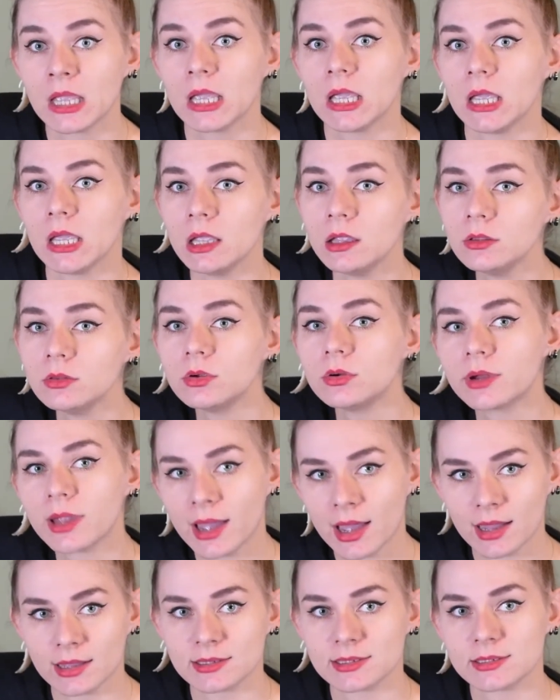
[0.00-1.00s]
Indoor
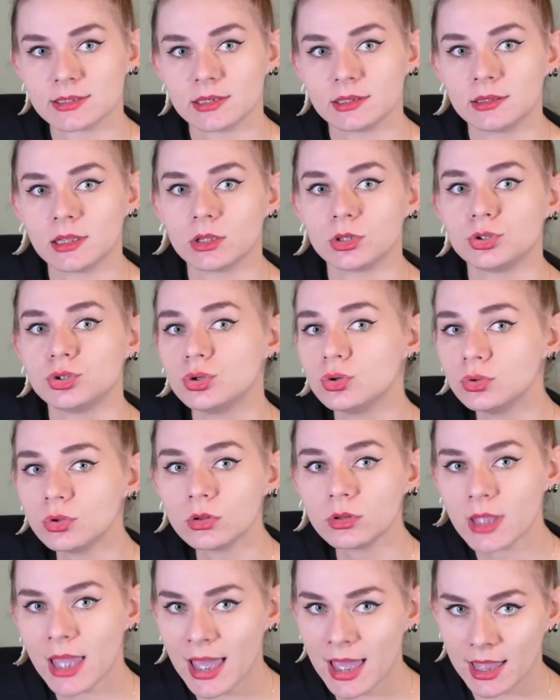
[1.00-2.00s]
cats that do
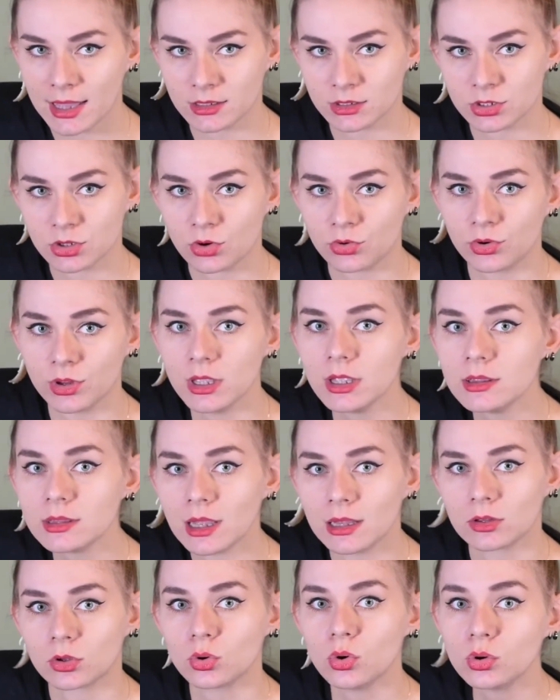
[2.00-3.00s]
not hunt or eat
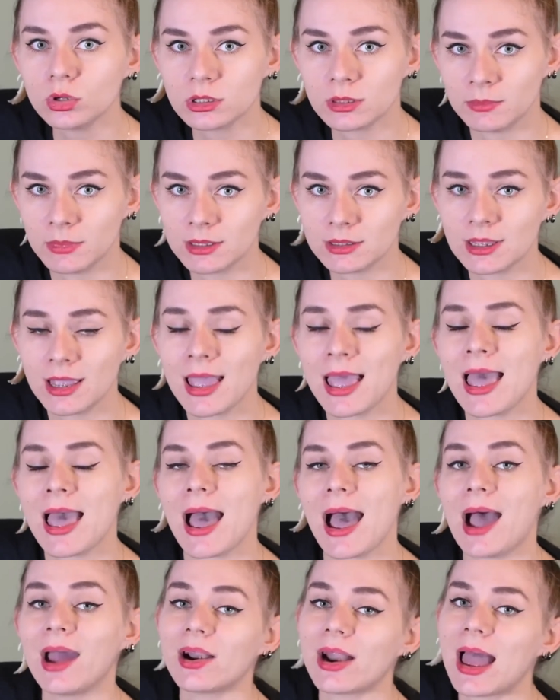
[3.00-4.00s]
uncooked meat
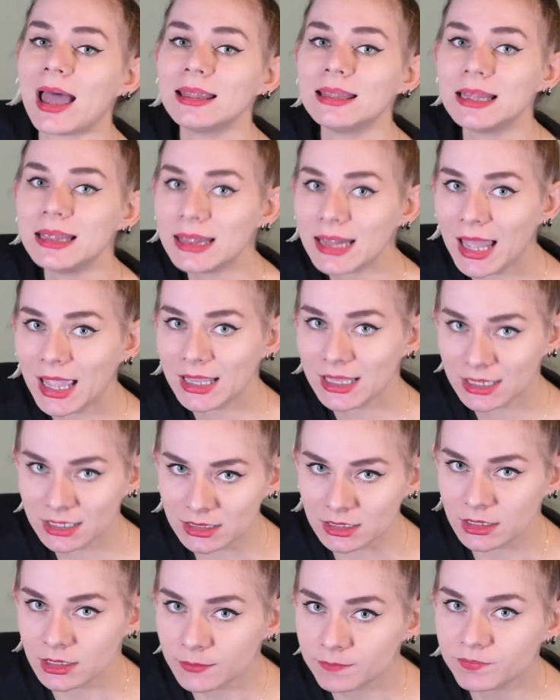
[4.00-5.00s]
are
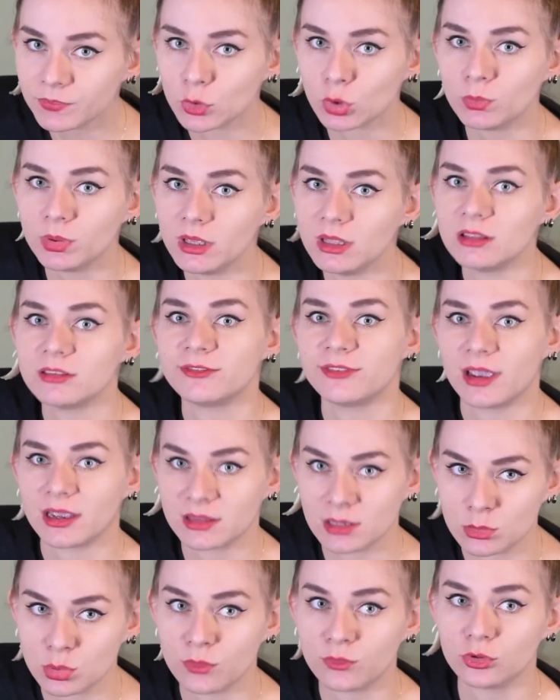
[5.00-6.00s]
unlikely to be
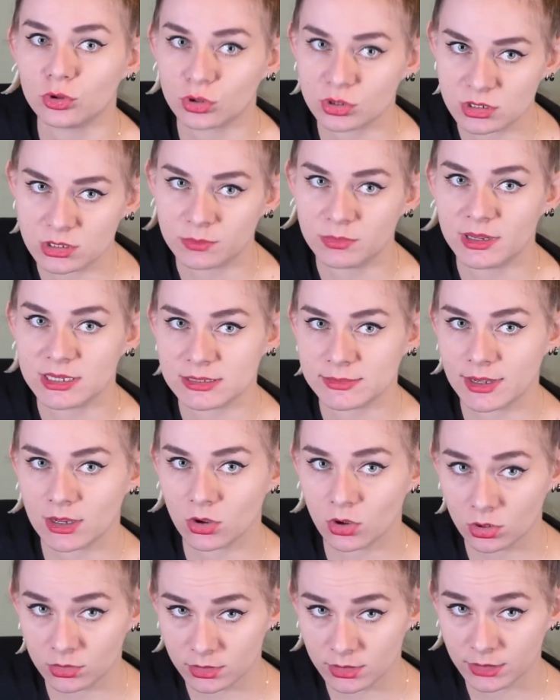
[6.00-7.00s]
infected with Toxoplasma
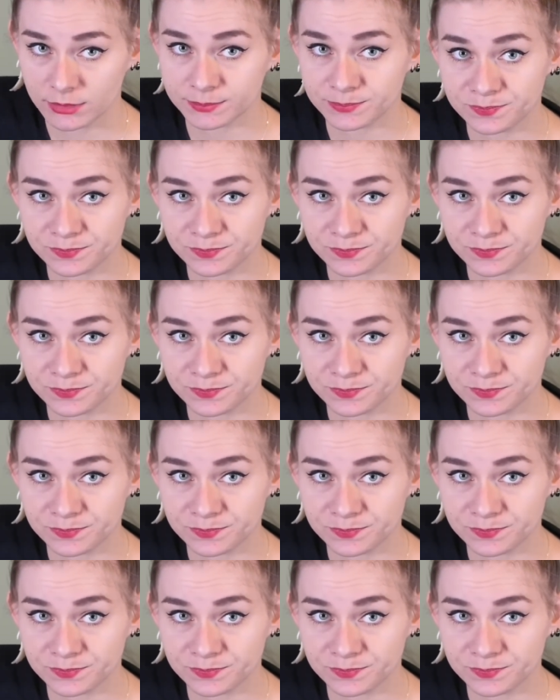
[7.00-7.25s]
gondii.